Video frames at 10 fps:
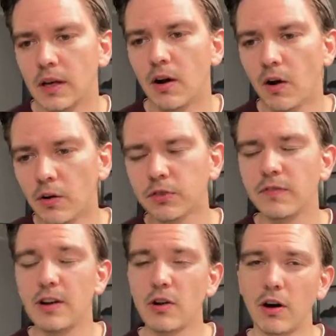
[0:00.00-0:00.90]
Also,
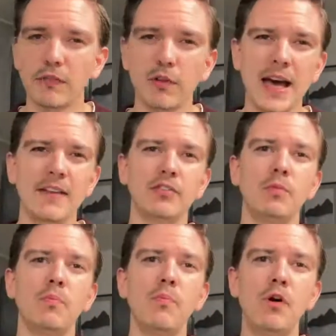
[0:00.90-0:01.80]
very often you have to
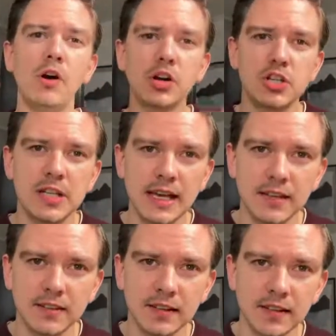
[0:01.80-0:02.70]
merge data
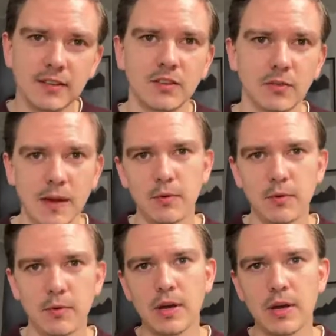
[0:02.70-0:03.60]
sets. So maybe you
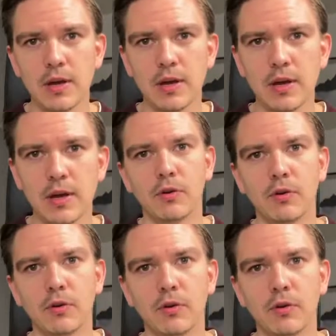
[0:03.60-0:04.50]
have data from one
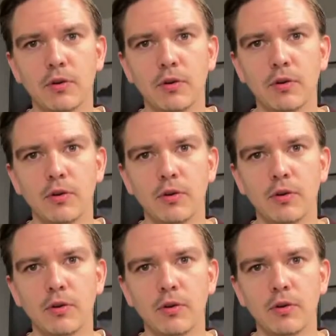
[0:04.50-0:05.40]
source, you also
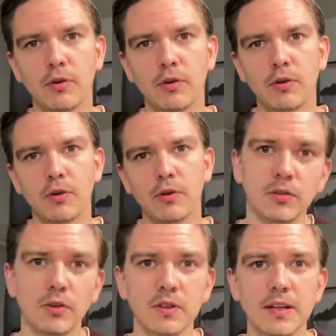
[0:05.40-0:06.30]
have data from other
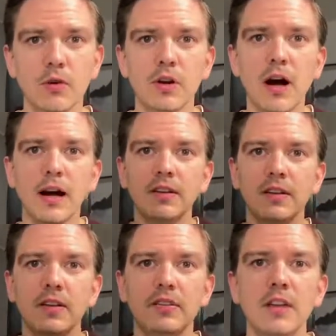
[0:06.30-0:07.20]
source, and your task
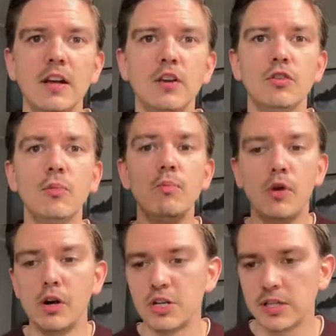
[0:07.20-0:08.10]
is to
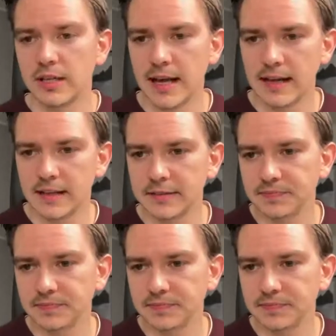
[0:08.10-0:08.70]
merge the data.